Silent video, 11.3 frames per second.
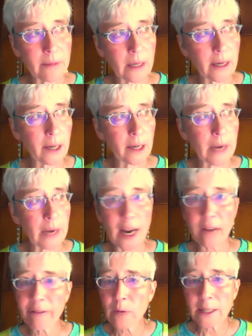I
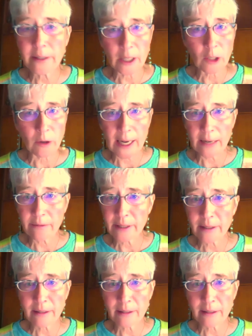often went to their graves.